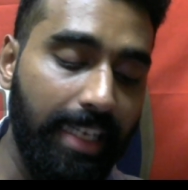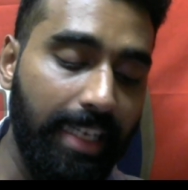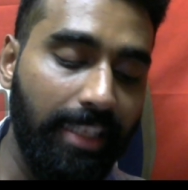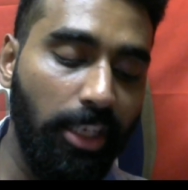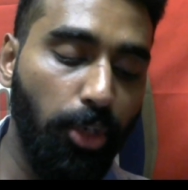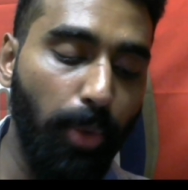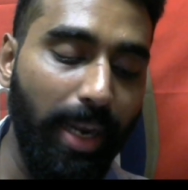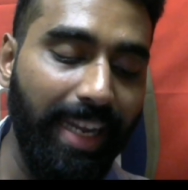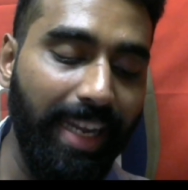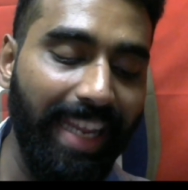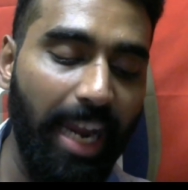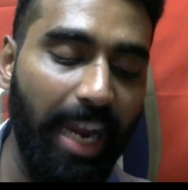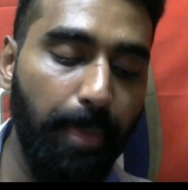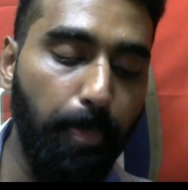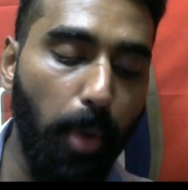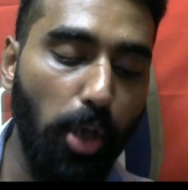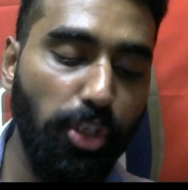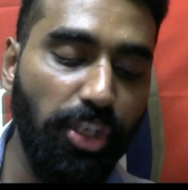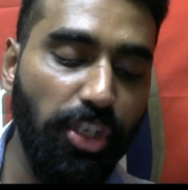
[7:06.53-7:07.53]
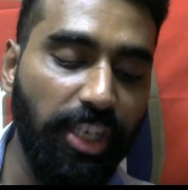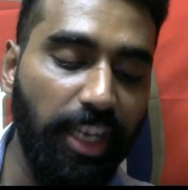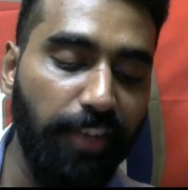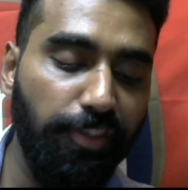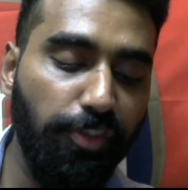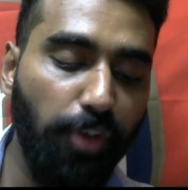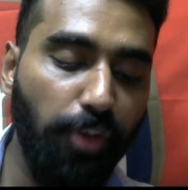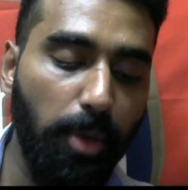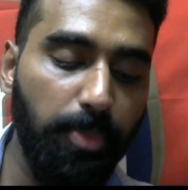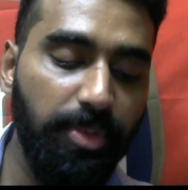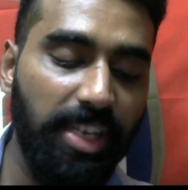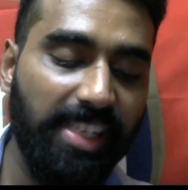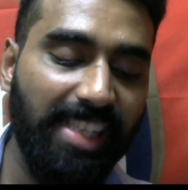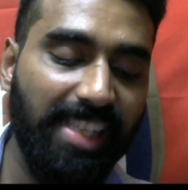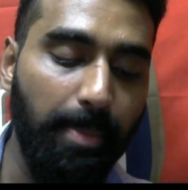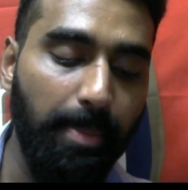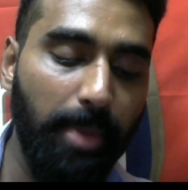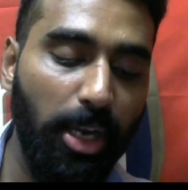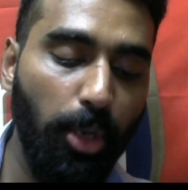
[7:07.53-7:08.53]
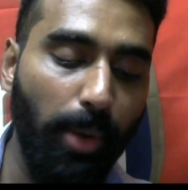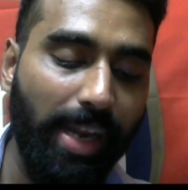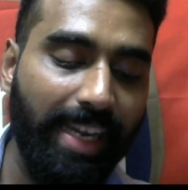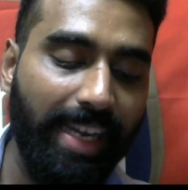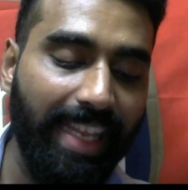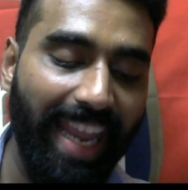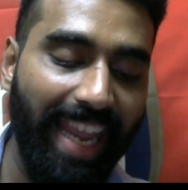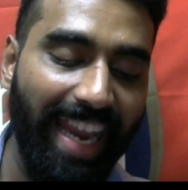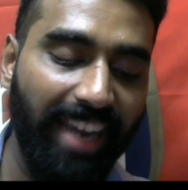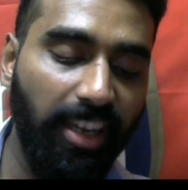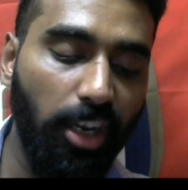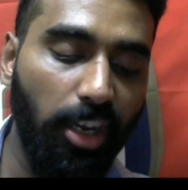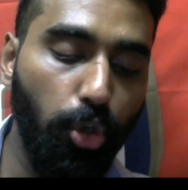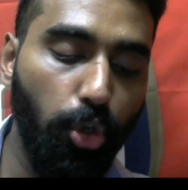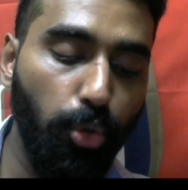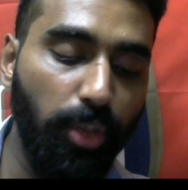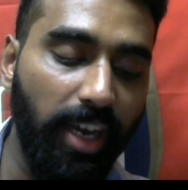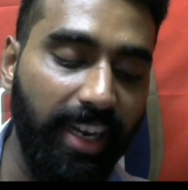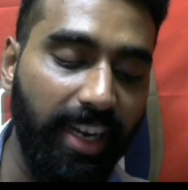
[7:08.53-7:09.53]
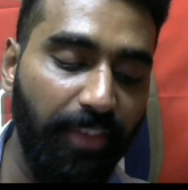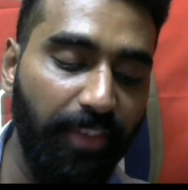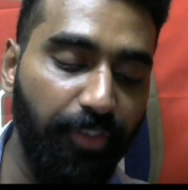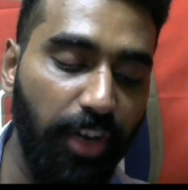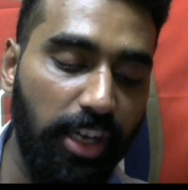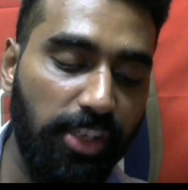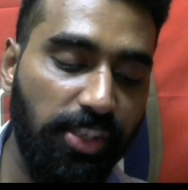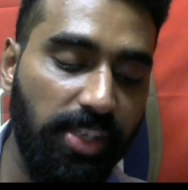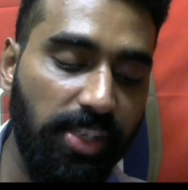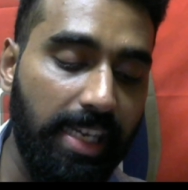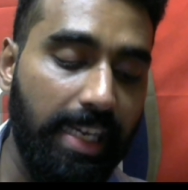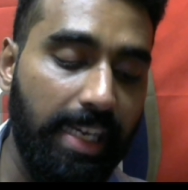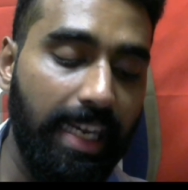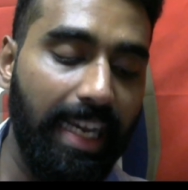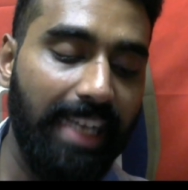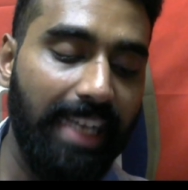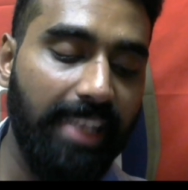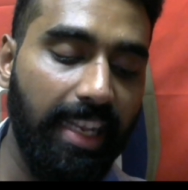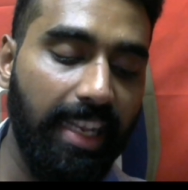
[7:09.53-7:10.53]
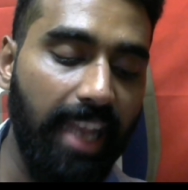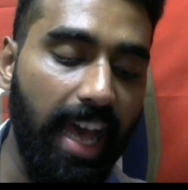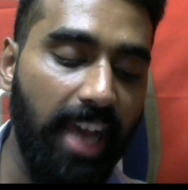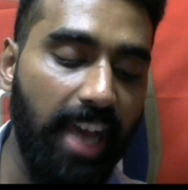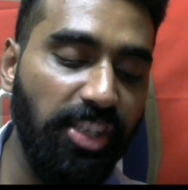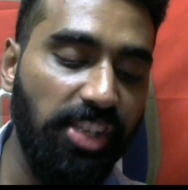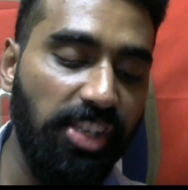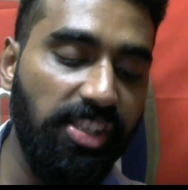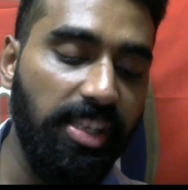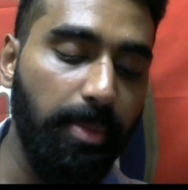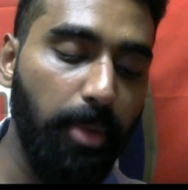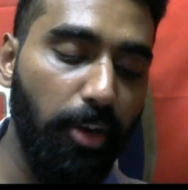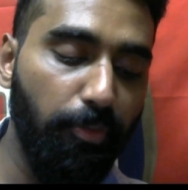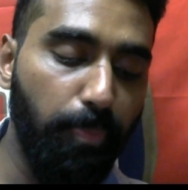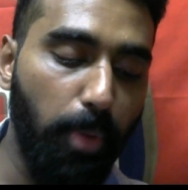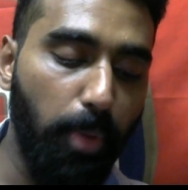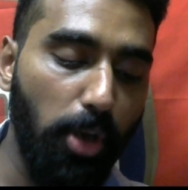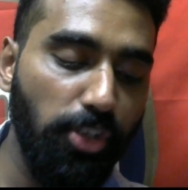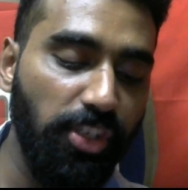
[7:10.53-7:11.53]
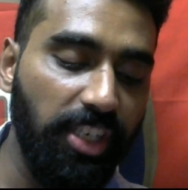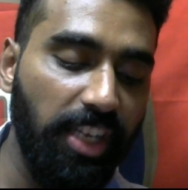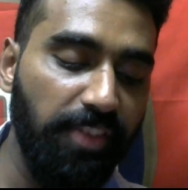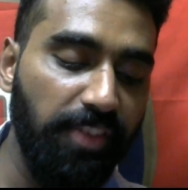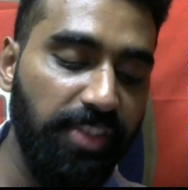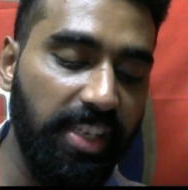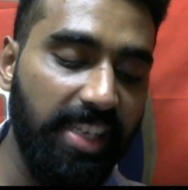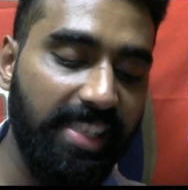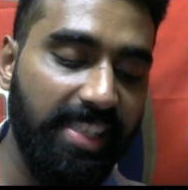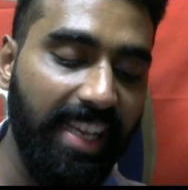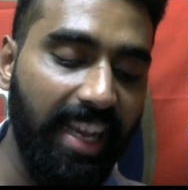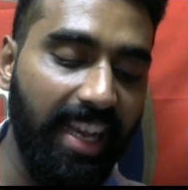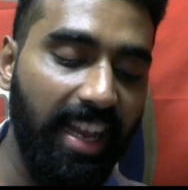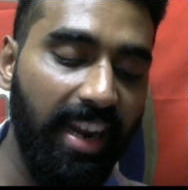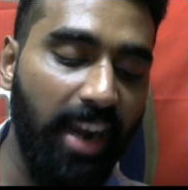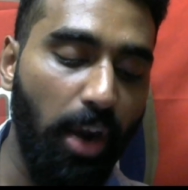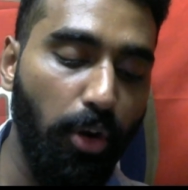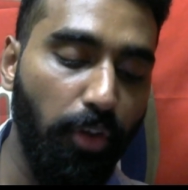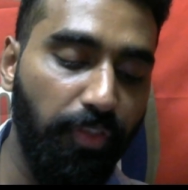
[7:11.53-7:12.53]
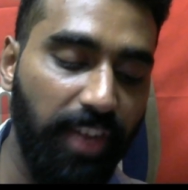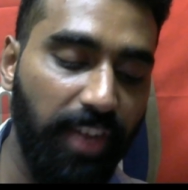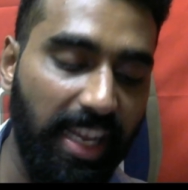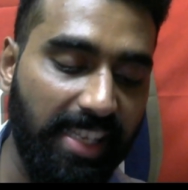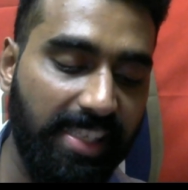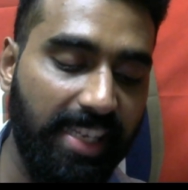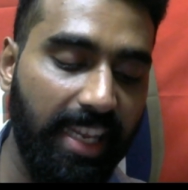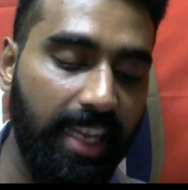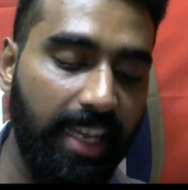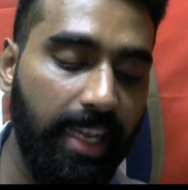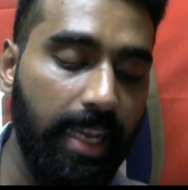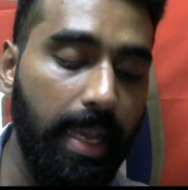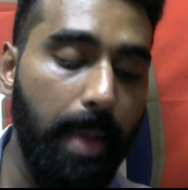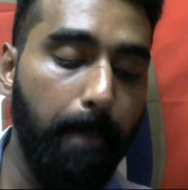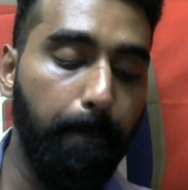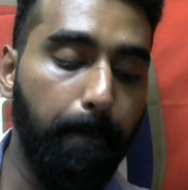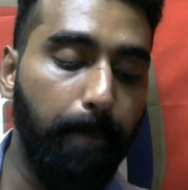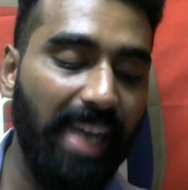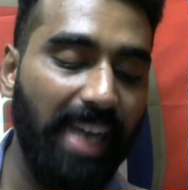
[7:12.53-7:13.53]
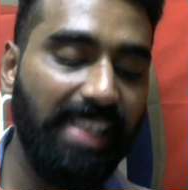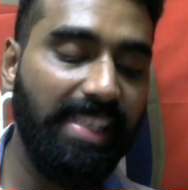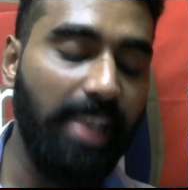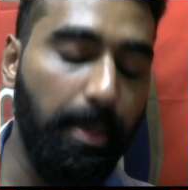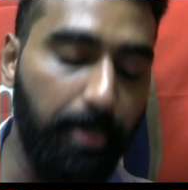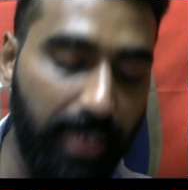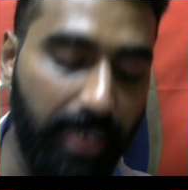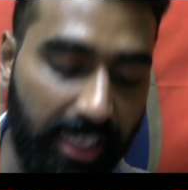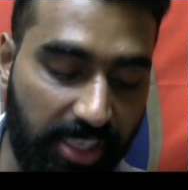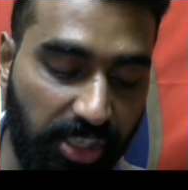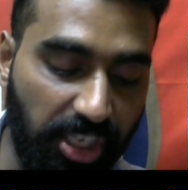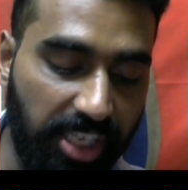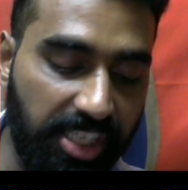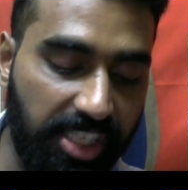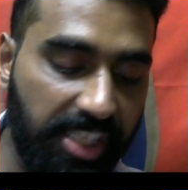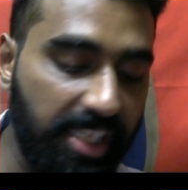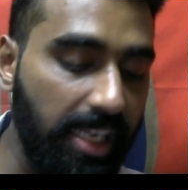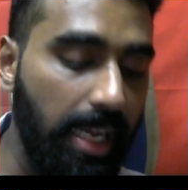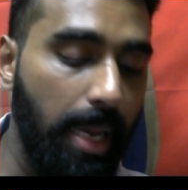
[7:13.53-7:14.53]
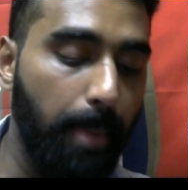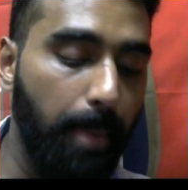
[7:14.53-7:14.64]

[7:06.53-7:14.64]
The 28 positives from December 28 to 31st is the largest number of positives in a single round of testing by some distance.